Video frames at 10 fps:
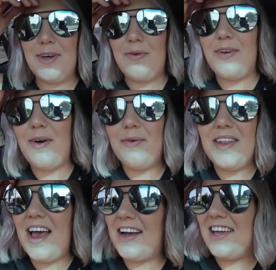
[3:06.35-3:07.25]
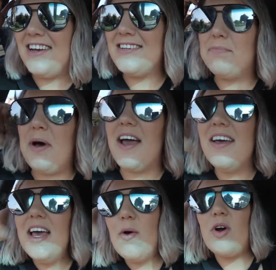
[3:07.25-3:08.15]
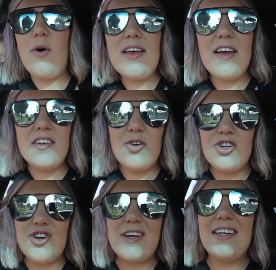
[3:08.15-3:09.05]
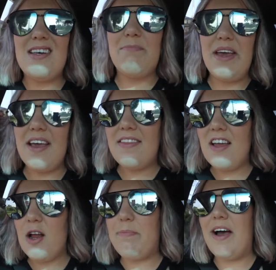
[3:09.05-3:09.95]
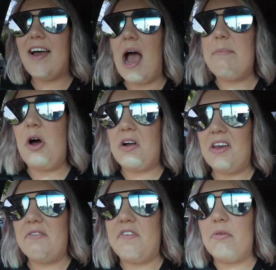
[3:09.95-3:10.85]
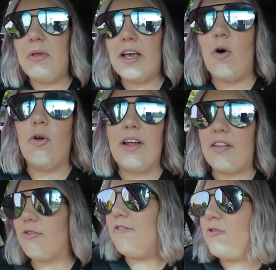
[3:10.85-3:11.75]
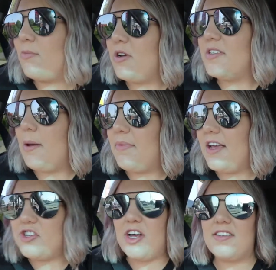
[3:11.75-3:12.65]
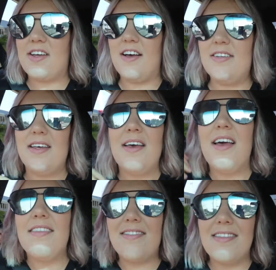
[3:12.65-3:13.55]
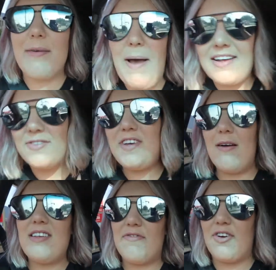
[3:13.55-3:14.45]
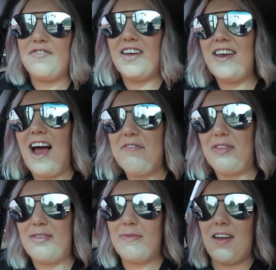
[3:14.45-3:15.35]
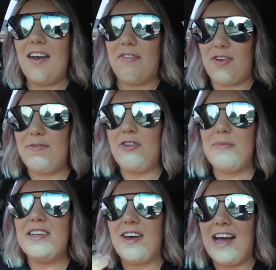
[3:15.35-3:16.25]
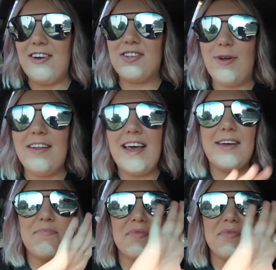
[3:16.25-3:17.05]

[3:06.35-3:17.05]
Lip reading: don't know where the heck it is, but we're going there, so I'll show you guys a bit in there, but I'm not gonna film like a whole like thrift with me or something, just because the past few times I've thrifted, I've done a thrift with me, so I kinda just wanna like